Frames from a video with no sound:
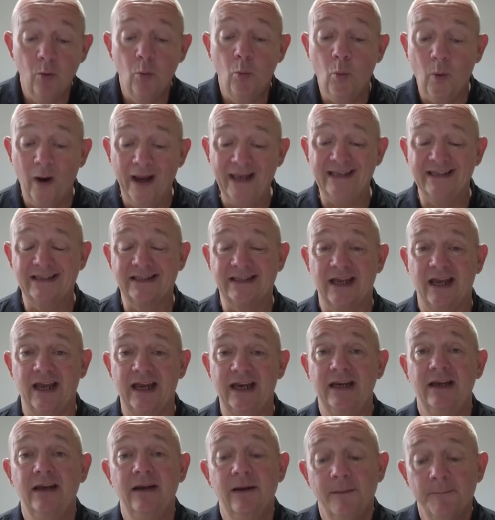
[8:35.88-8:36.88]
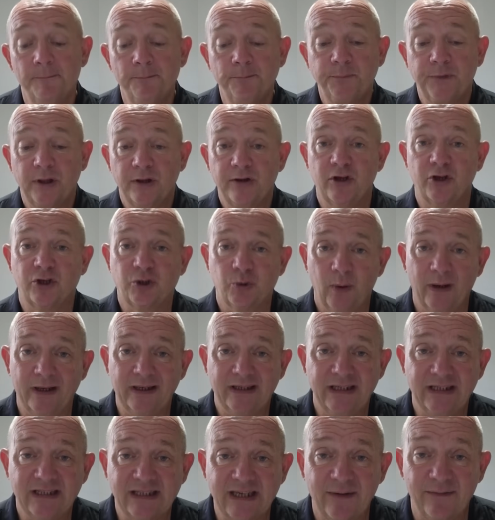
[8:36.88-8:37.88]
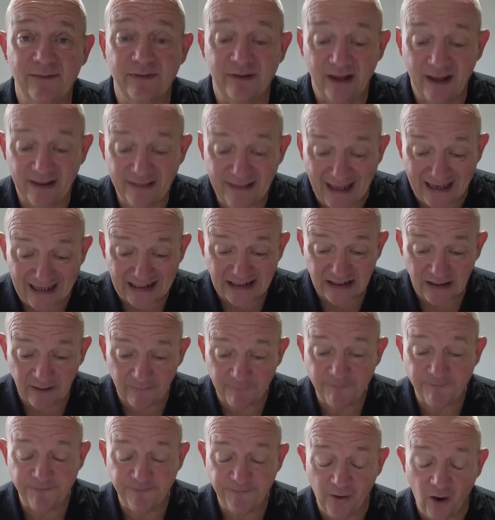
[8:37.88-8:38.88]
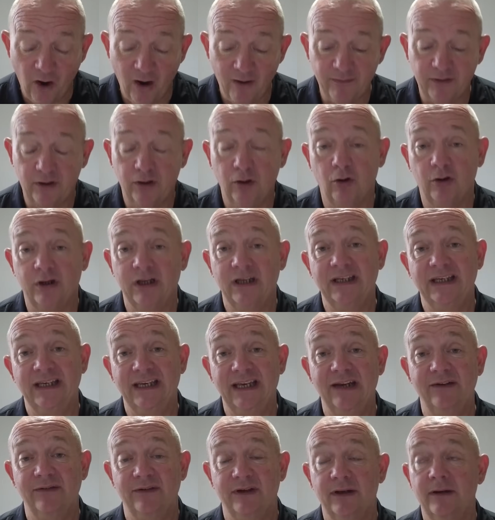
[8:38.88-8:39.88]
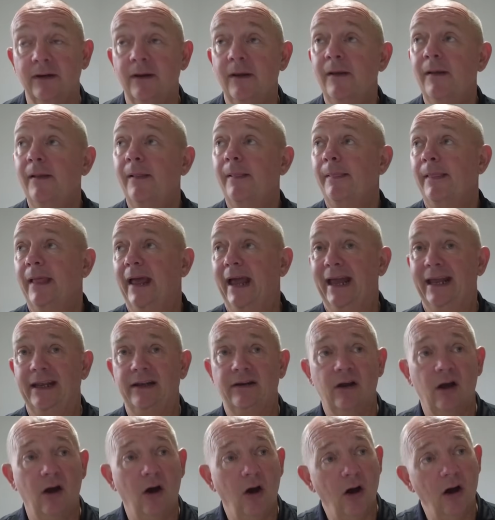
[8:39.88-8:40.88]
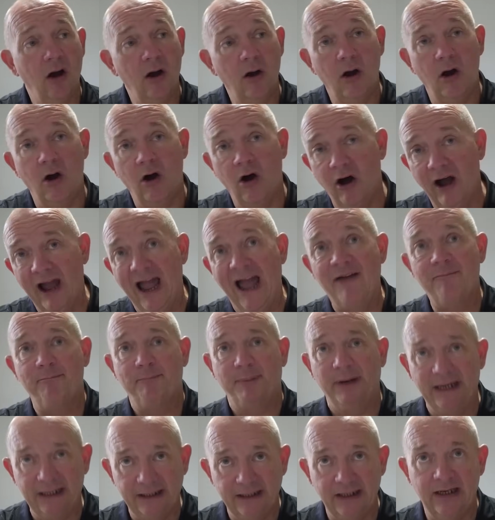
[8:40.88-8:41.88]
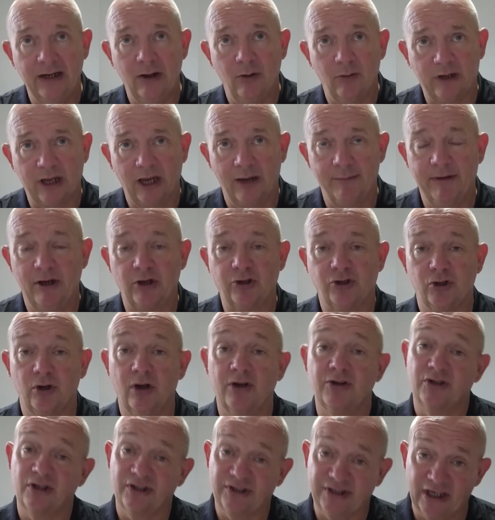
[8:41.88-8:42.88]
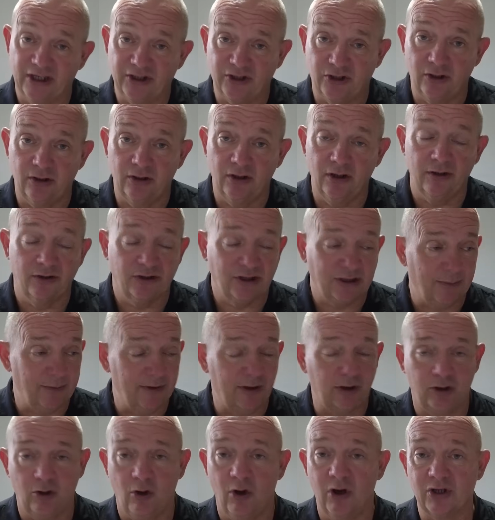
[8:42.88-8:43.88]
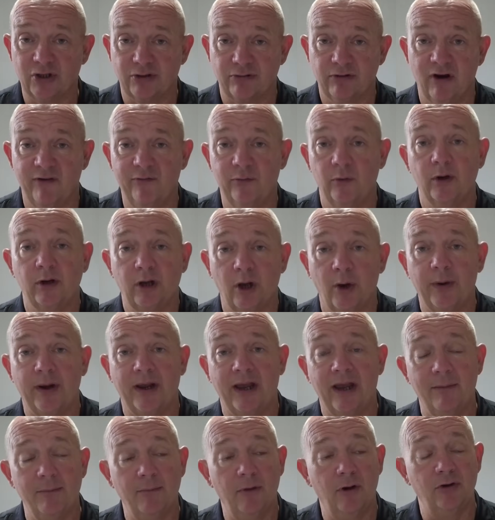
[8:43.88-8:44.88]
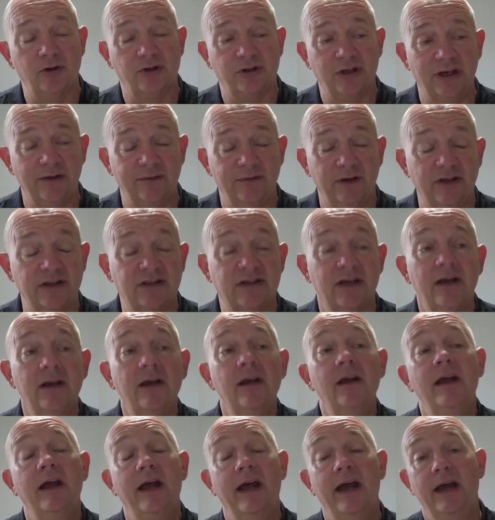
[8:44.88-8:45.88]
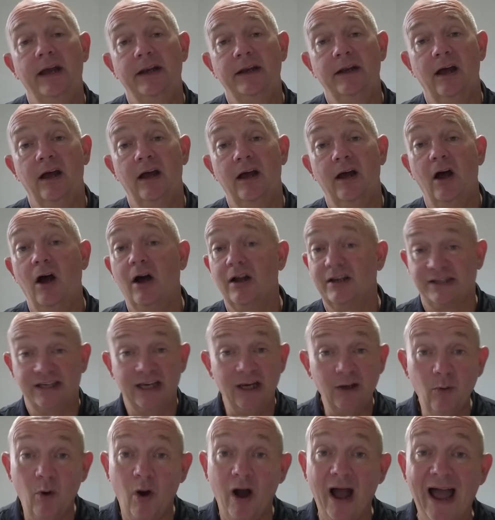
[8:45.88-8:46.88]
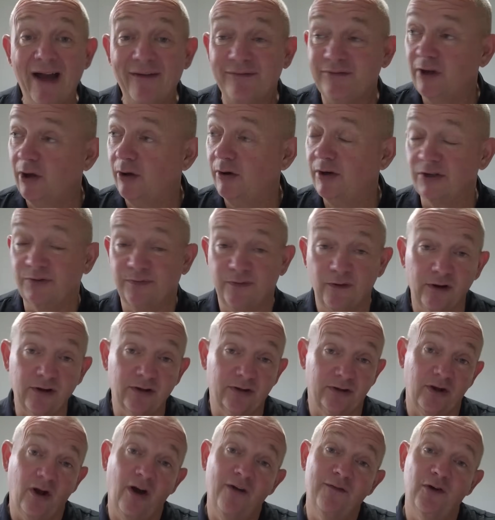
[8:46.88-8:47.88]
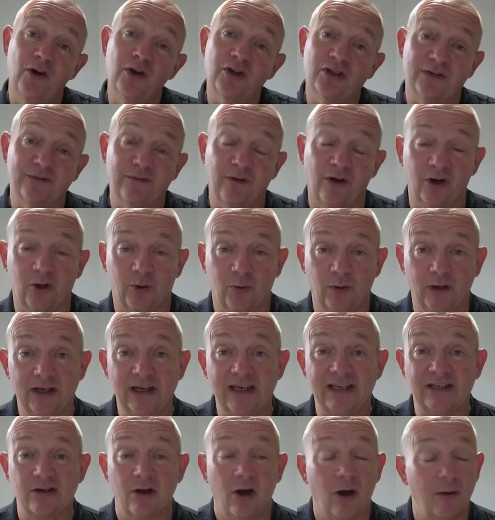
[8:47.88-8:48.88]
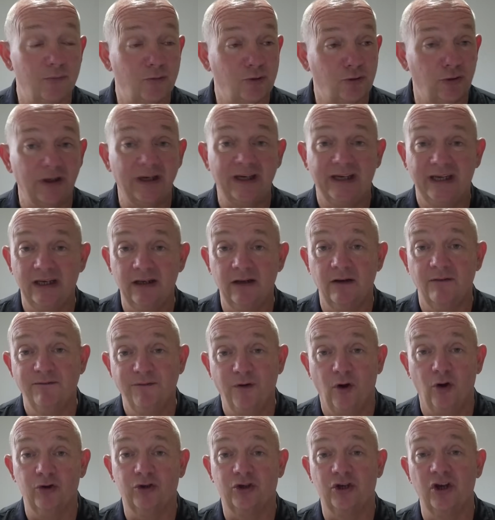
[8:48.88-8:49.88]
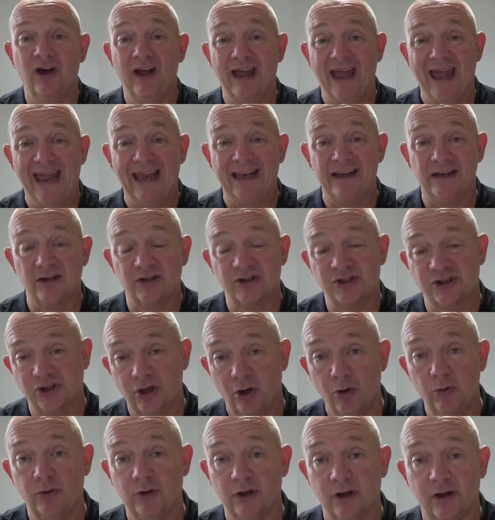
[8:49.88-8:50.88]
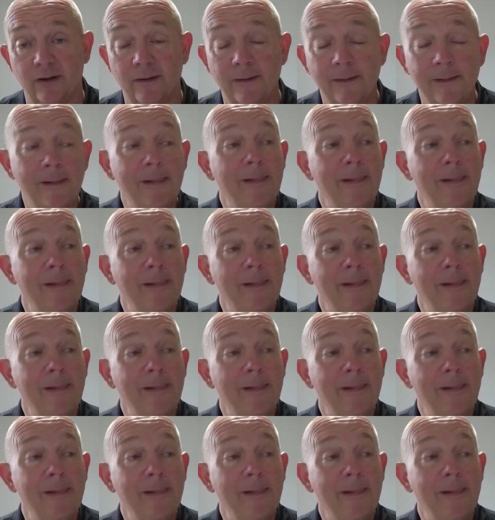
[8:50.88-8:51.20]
Wednesday, the 27th. And that's at 5 o'clock in the evening. And I have been in LK Metro. As I said to you, some of the guys are over. We're going out most evenings. And I'll tell you what I have noticed, very diverse of my career, is I'm drinking vodka and soda